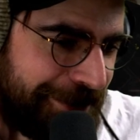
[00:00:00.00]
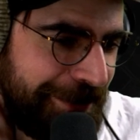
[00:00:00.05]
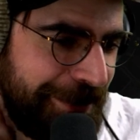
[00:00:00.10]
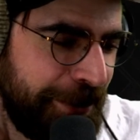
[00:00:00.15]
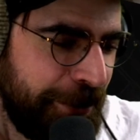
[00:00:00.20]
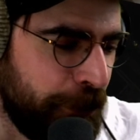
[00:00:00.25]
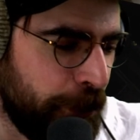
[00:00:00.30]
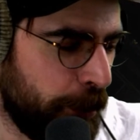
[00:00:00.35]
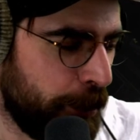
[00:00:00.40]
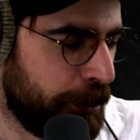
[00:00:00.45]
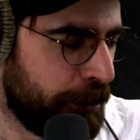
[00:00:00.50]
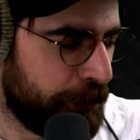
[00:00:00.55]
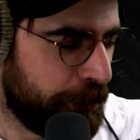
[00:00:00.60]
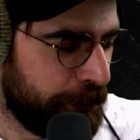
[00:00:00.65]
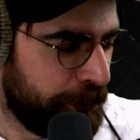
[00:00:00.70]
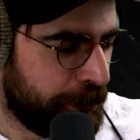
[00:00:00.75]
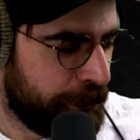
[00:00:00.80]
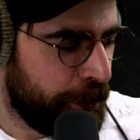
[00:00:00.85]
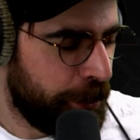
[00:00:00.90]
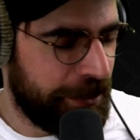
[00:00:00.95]
You want me
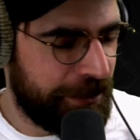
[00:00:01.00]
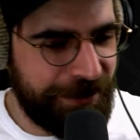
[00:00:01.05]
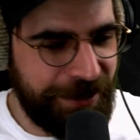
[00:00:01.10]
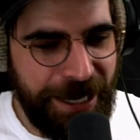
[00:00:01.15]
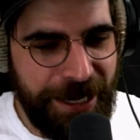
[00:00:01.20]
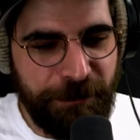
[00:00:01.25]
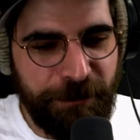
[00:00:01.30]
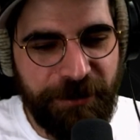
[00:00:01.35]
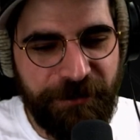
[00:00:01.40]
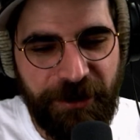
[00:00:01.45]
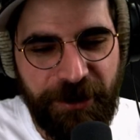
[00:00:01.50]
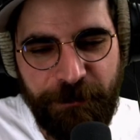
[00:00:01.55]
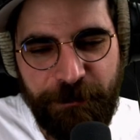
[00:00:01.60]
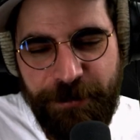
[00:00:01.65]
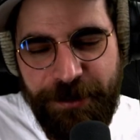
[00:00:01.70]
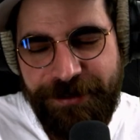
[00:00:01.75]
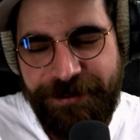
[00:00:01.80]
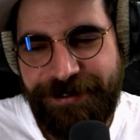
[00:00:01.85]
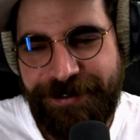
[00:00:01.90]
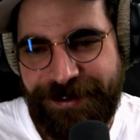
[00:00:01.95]
to quit game
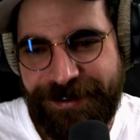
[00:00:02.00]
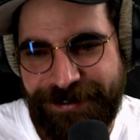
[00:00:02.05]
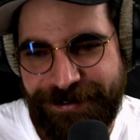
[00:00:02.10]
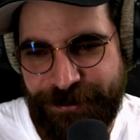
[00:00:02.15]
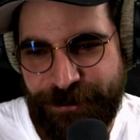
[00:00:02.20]
development and